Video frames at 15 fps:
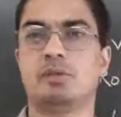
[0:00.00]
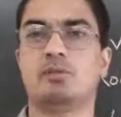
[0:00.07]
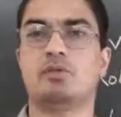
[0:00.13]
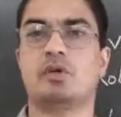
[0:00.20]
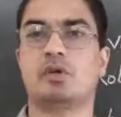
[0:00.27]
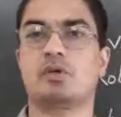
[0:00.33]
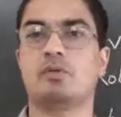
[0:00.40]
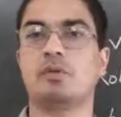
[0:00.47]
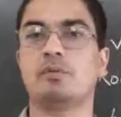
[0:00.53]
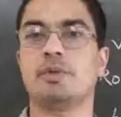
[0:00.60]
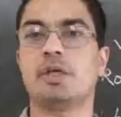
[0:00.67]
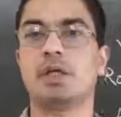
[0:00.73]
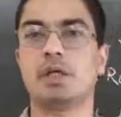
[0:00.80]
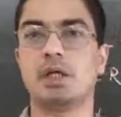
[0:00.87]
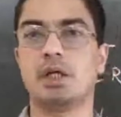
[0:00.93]
The work will
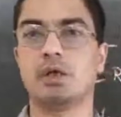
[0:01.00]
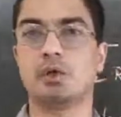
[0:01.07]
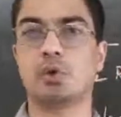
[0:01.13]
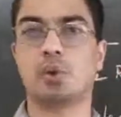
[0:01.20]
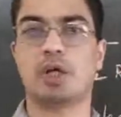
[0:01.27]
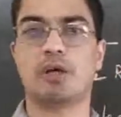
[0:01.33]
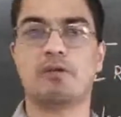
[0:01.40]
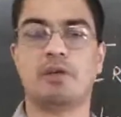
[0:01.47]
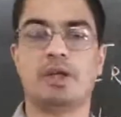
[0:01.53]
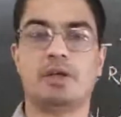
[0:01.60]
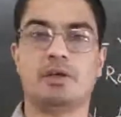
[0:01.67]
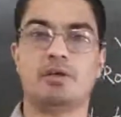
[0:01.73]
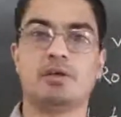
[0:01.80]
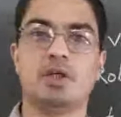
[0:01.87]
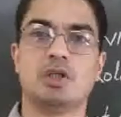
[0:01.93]
be too
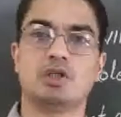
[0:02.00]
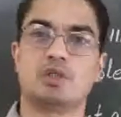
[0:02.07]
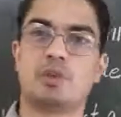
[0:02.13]
heavy.